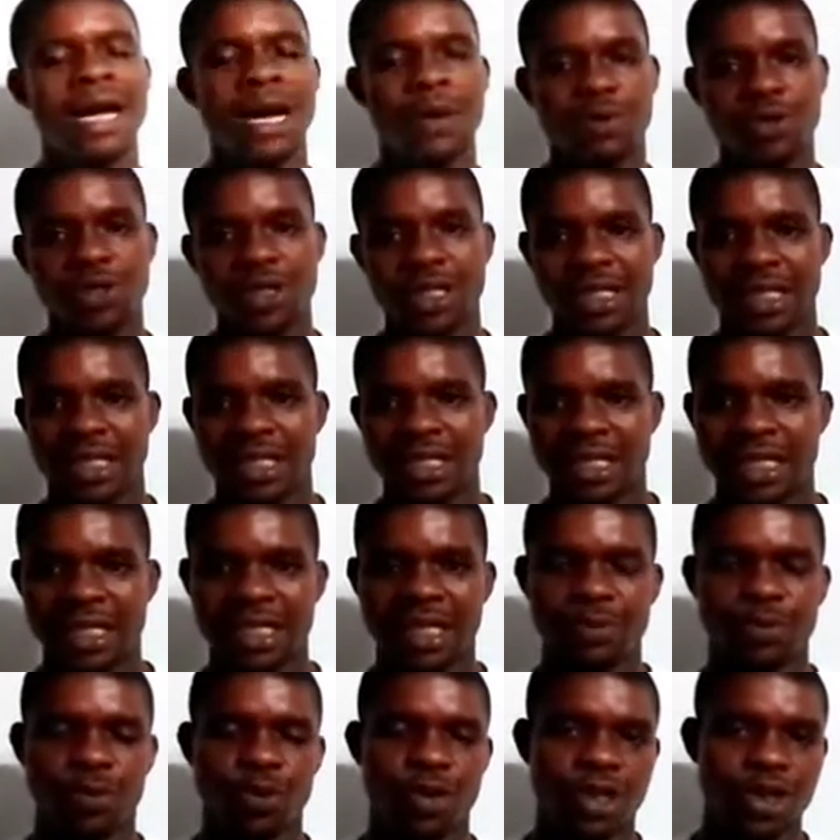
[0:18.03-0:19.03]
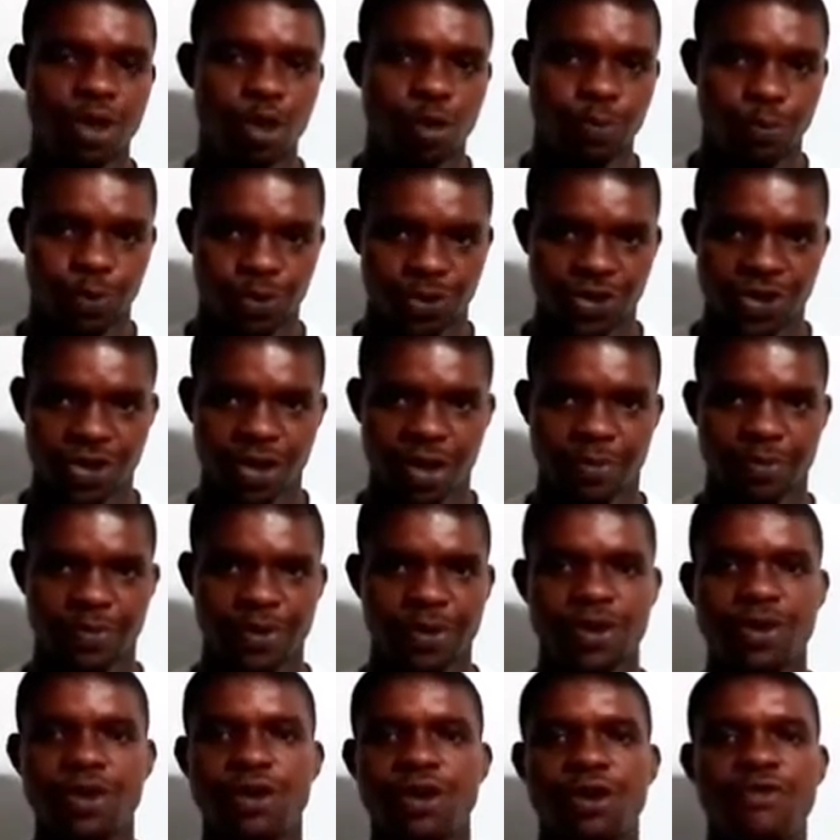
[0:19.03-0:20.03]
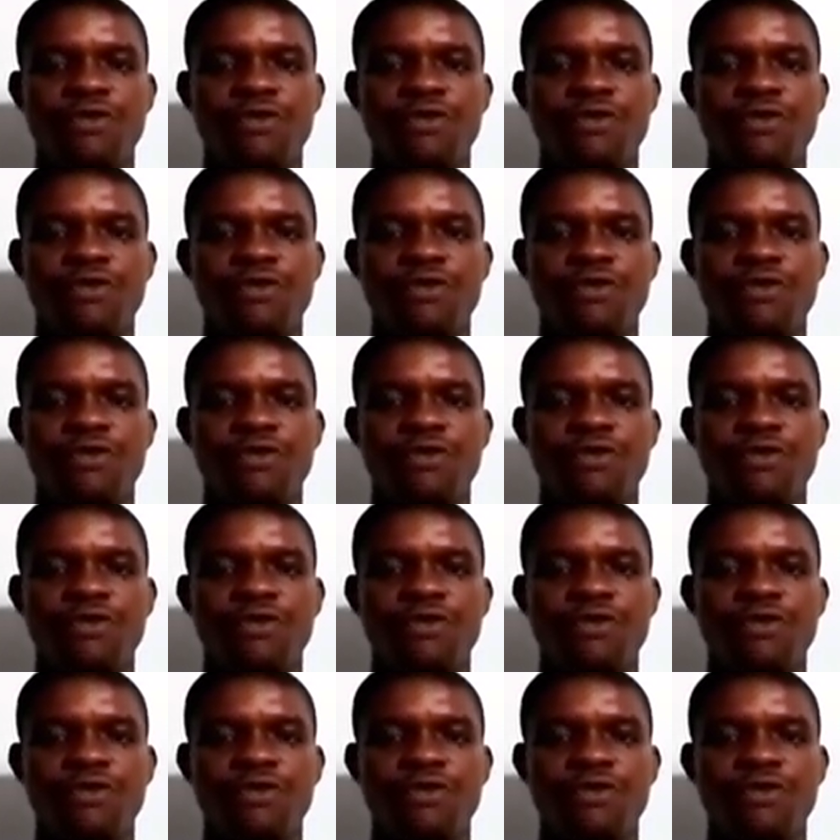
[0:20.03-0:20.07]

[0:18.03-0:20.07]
you also see them in your post-sharing.